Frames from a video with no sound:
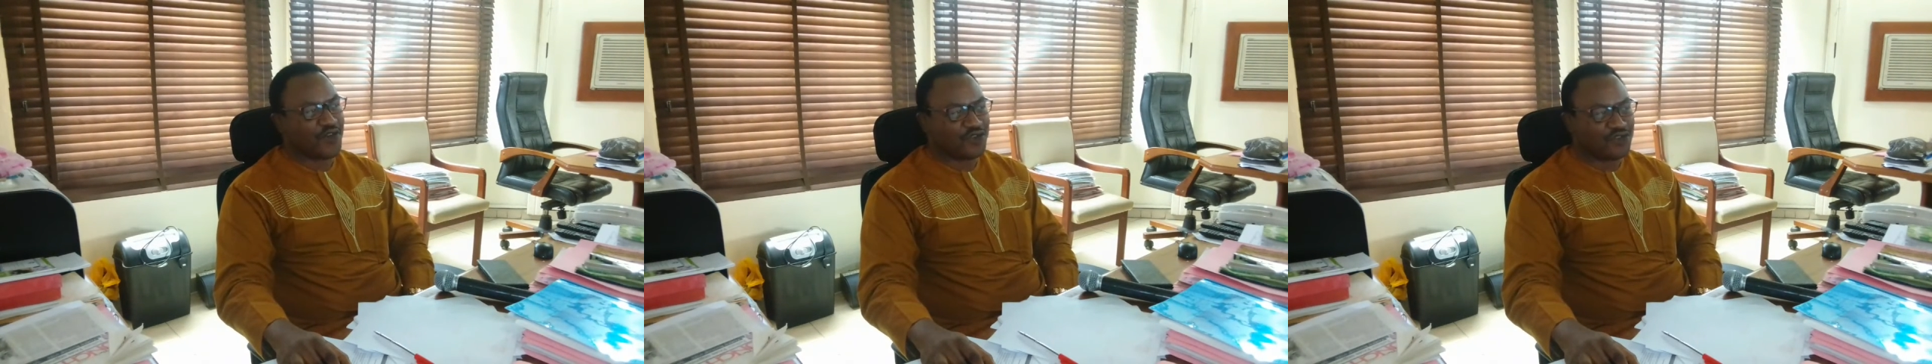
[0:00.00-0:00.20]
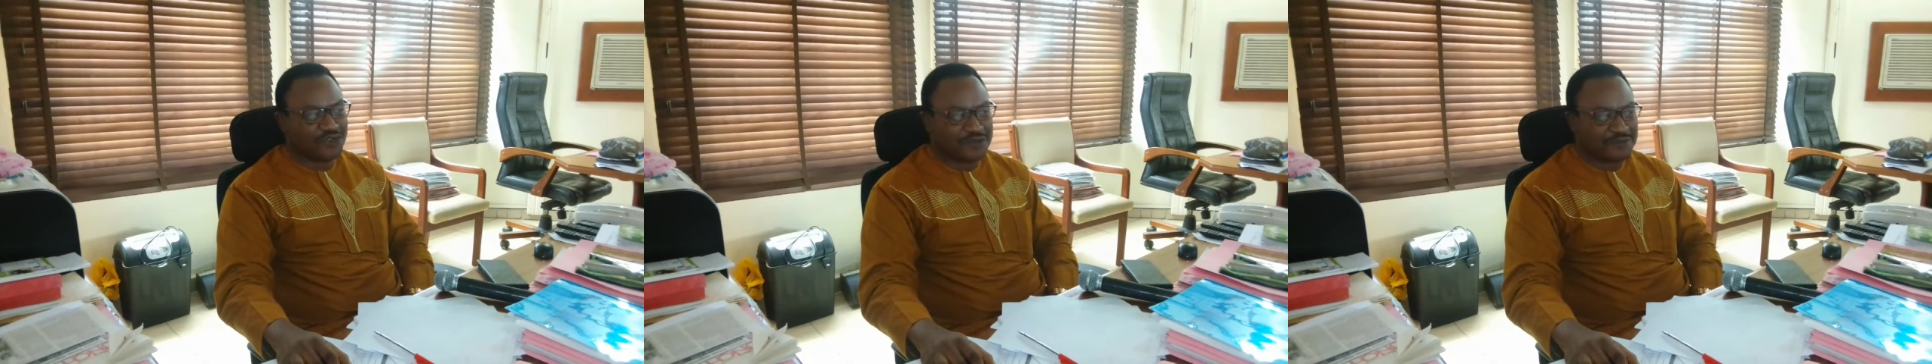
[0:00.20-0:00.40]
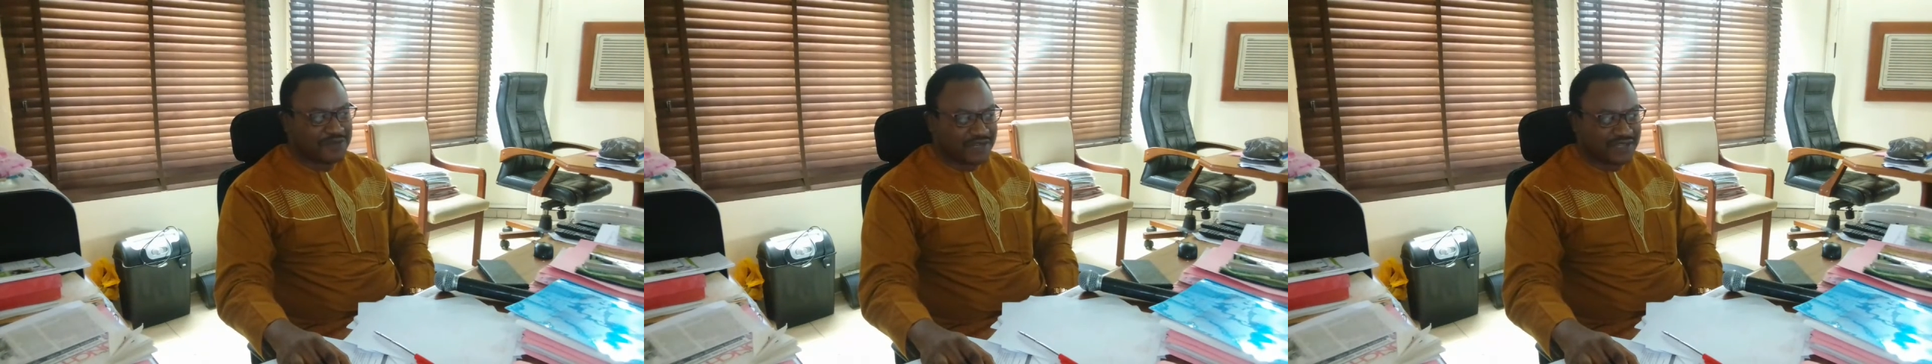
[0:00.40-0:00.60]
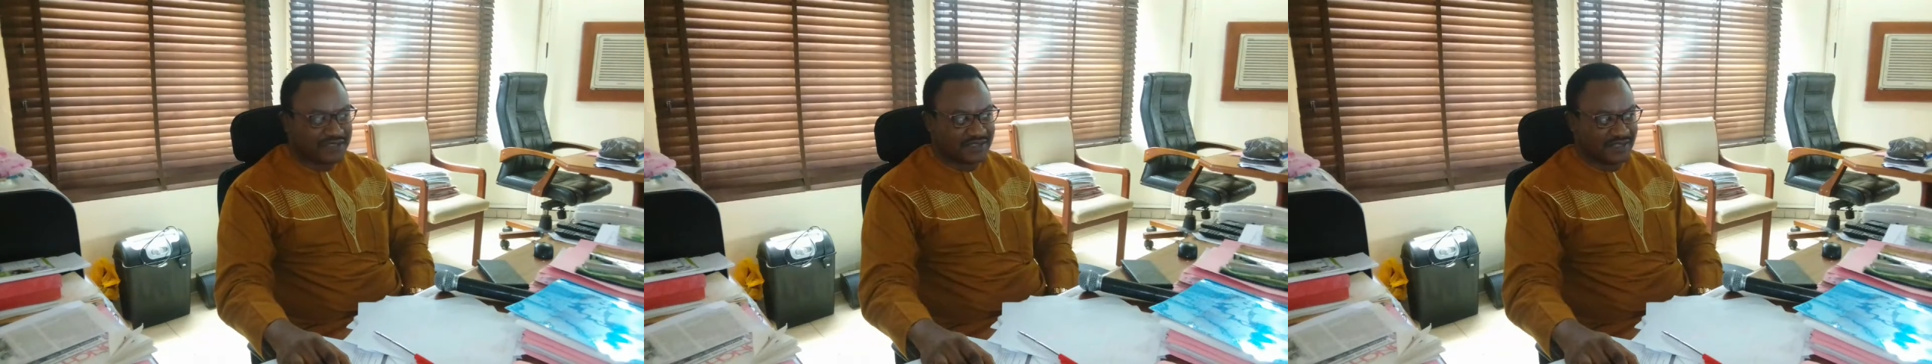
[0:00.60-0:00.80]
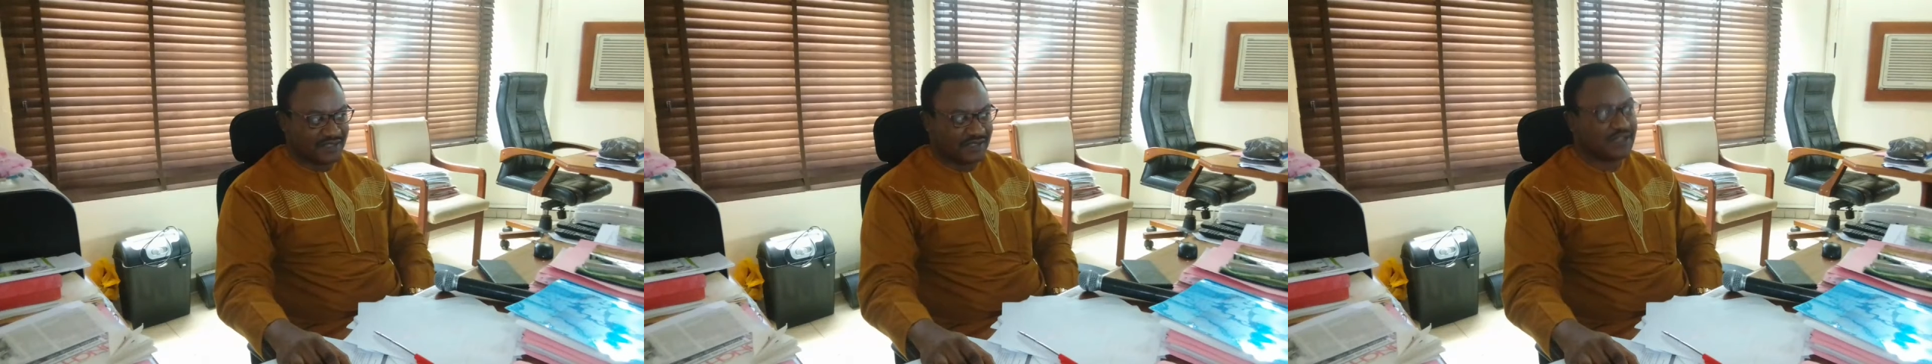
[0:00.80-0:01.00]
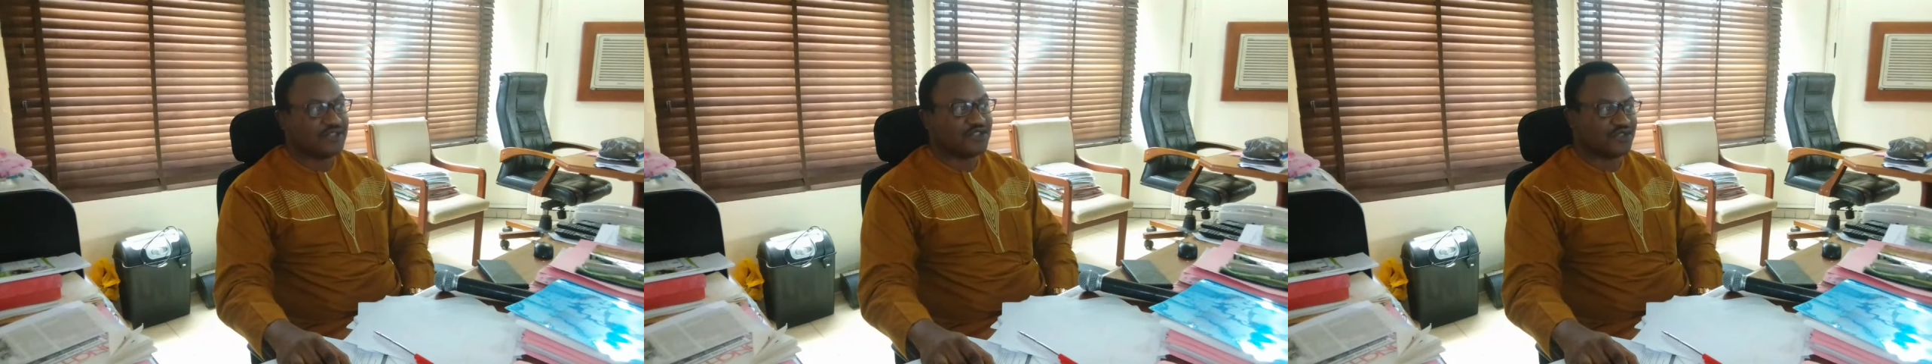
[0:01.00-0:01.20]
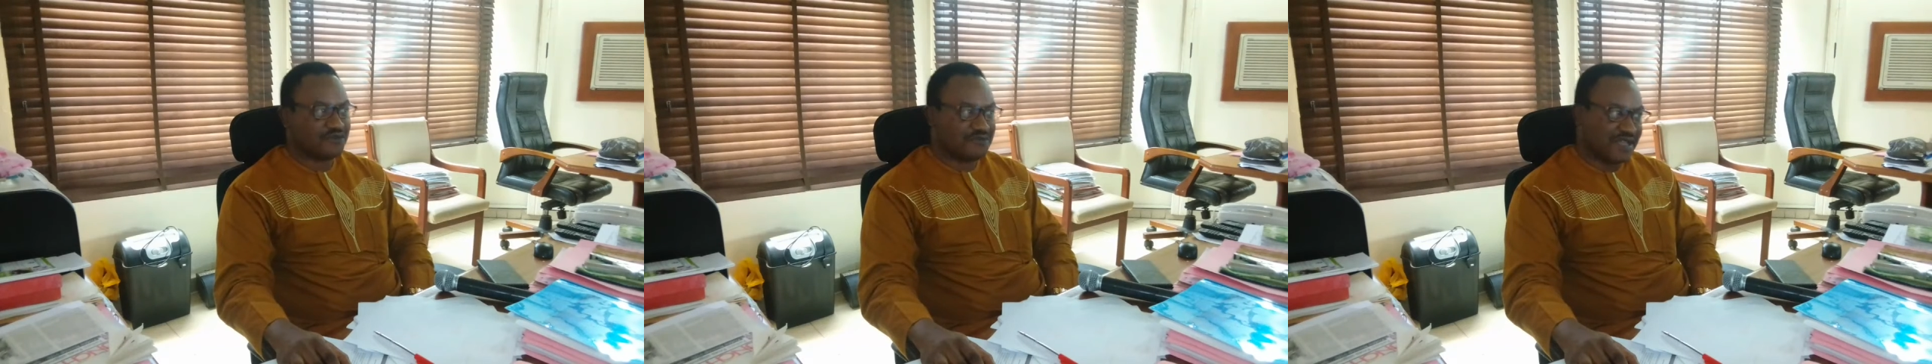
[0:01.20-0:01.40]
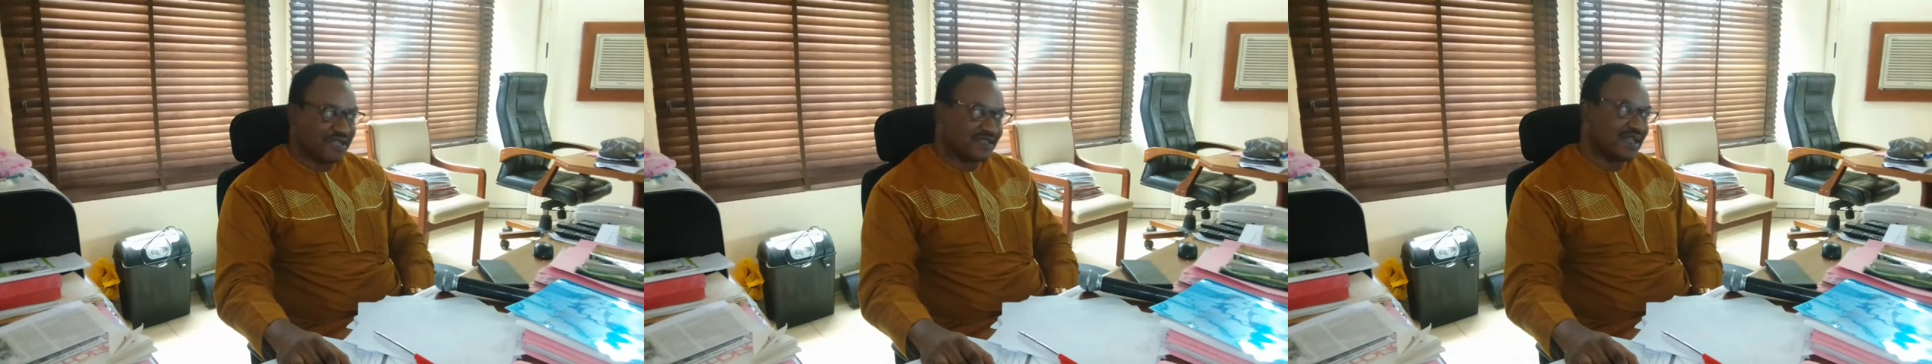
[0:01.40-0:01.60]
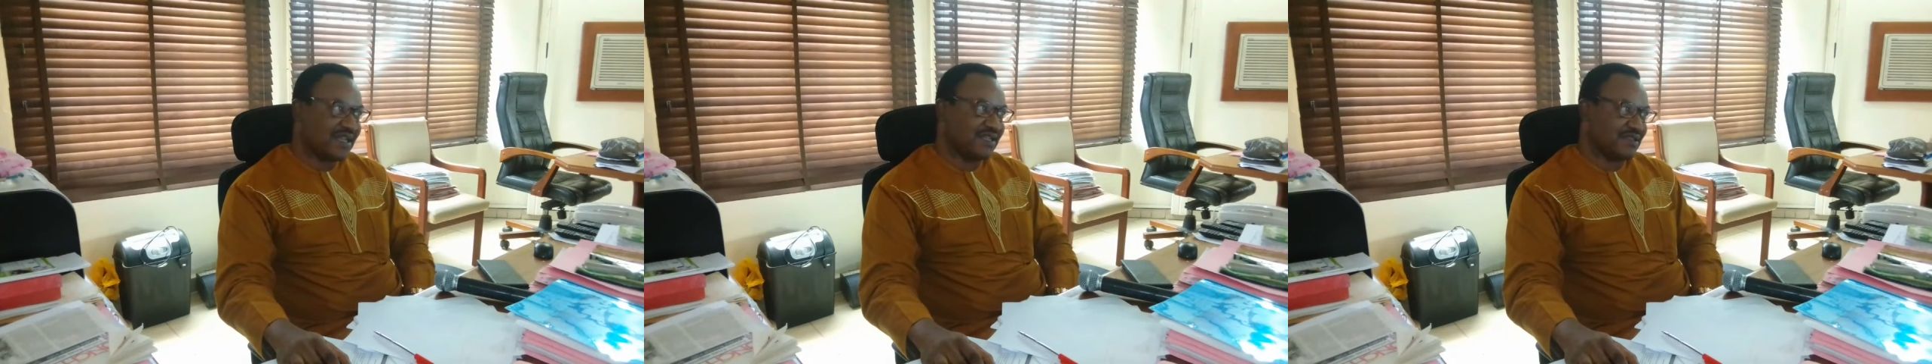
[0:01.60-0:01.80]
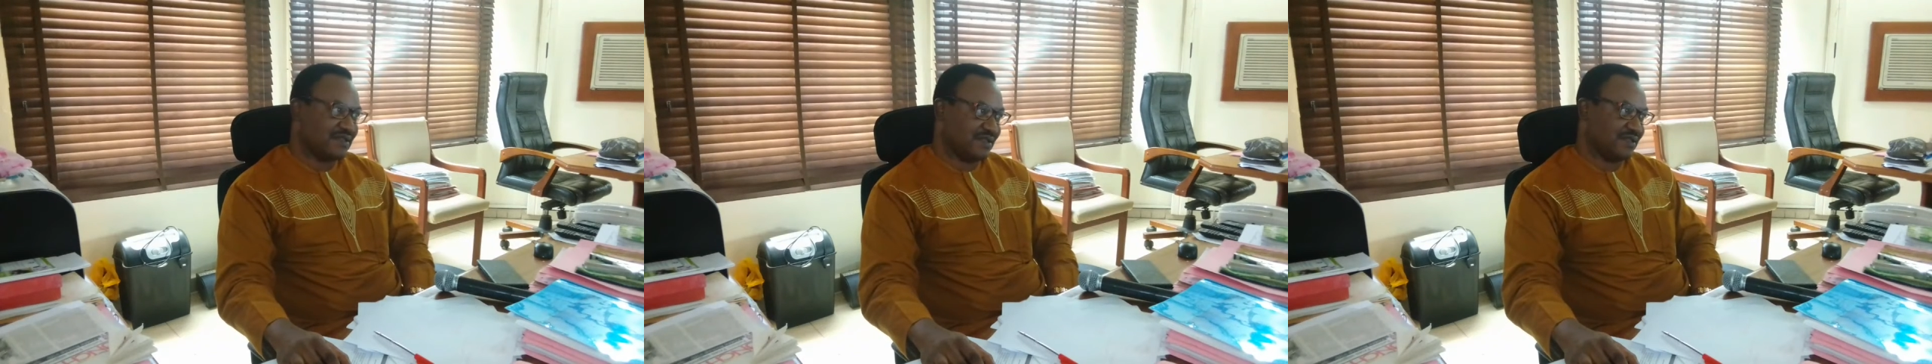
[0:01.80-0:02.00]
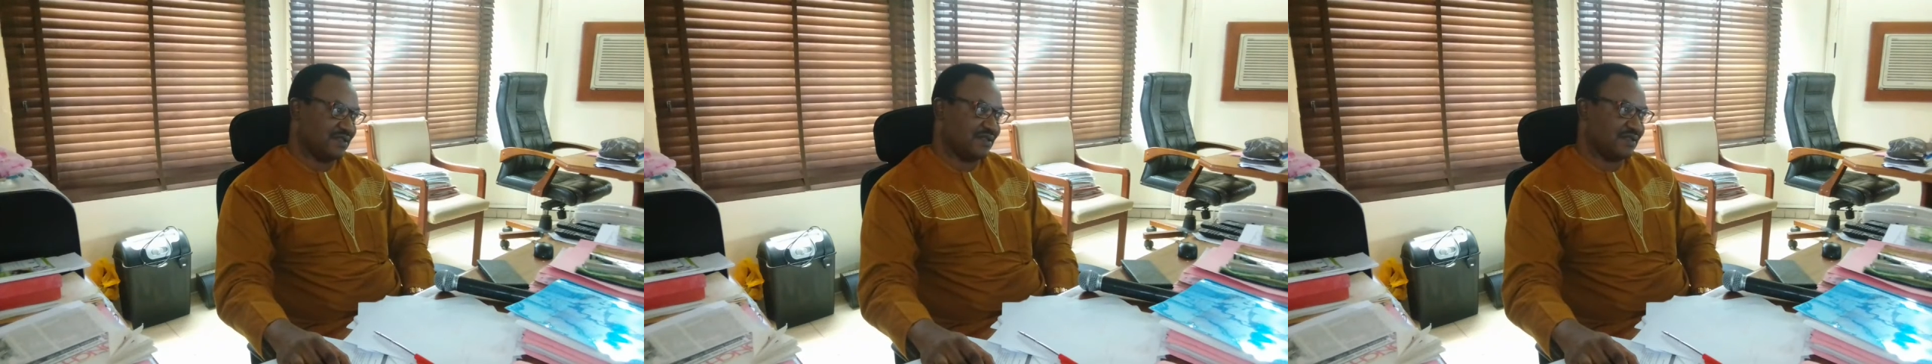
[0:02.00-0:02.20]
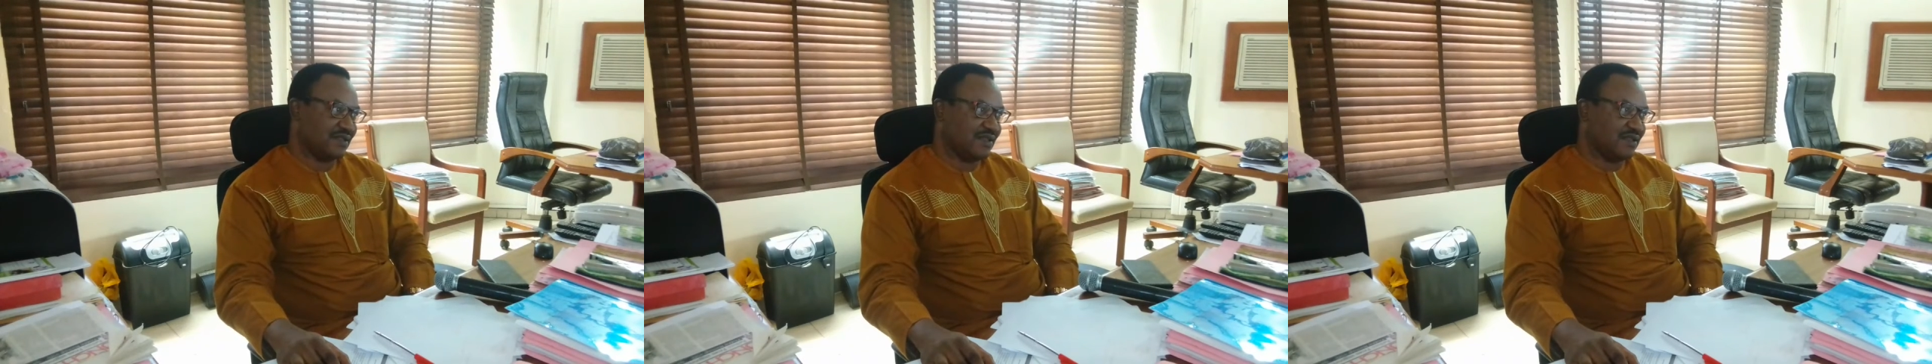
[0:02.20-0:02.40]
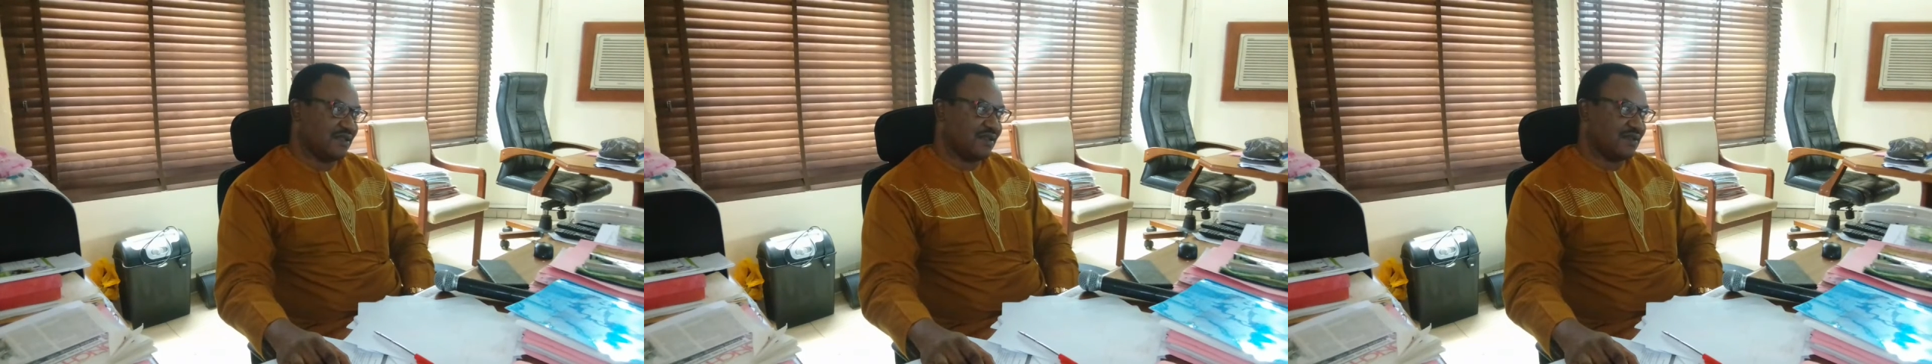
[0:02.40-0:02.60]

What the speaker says: vulnerability to mental illness,